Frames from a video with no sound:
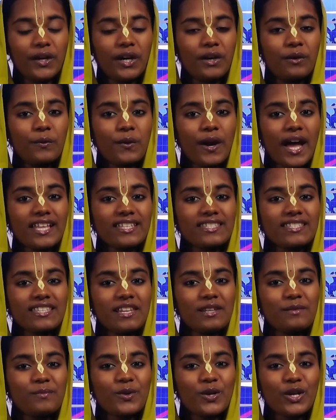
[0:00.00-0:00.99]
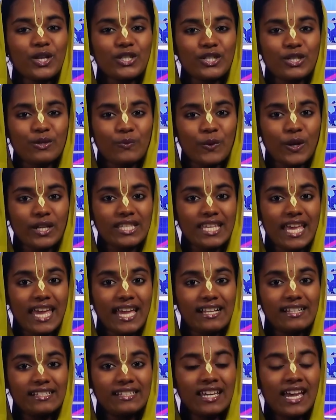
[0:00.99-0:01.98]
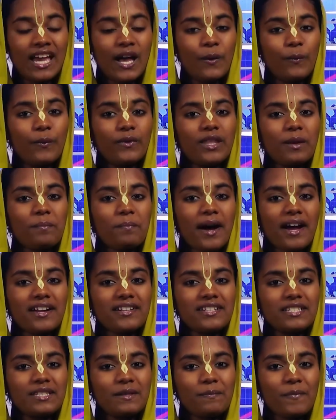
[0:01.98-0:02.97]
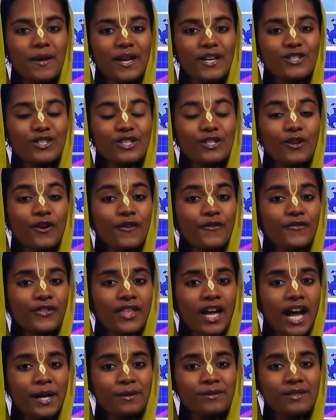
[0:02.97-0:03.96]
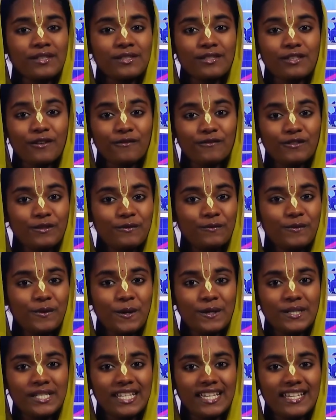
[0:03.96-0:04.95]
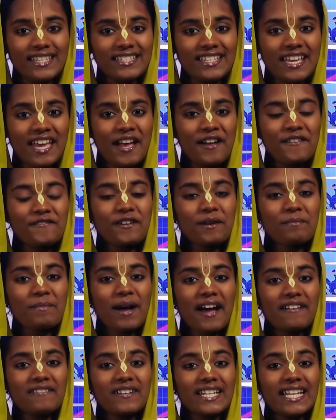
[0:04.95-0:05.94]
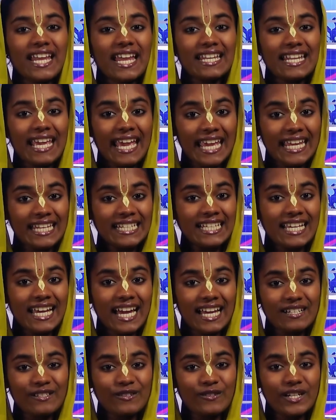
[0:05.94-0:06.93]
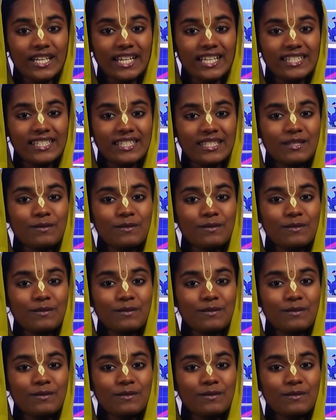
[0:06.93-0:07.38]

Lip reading: a grand celebration was held with the participation of thousands of devotees from 108 countries,